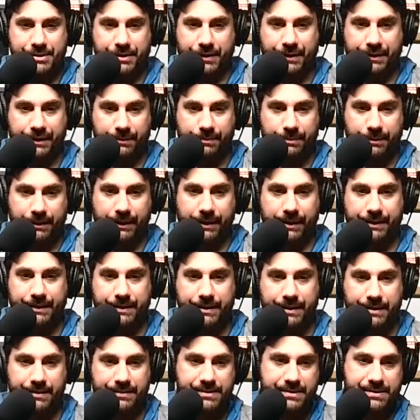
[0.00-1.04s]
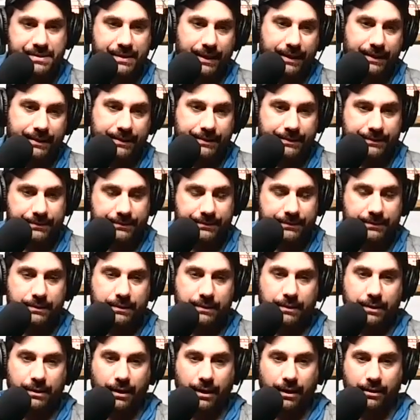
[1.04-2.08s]
are going to play on the inside
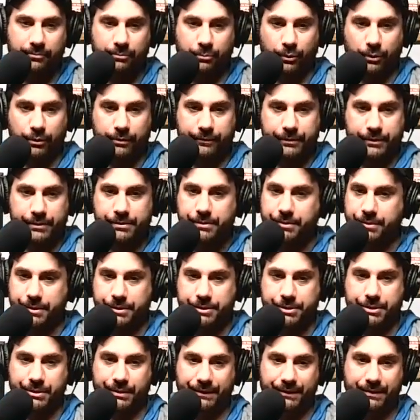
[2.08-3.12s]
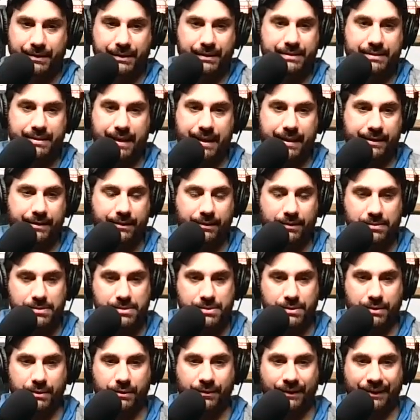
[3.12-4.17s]
of more of your traditional D tackles.
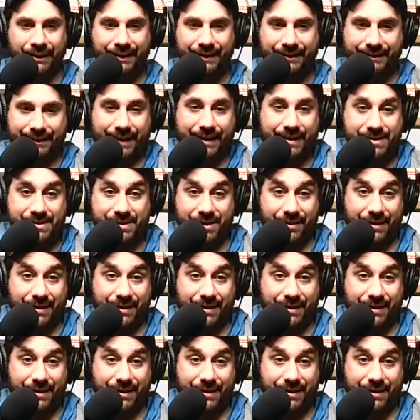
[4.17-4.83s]
So that is our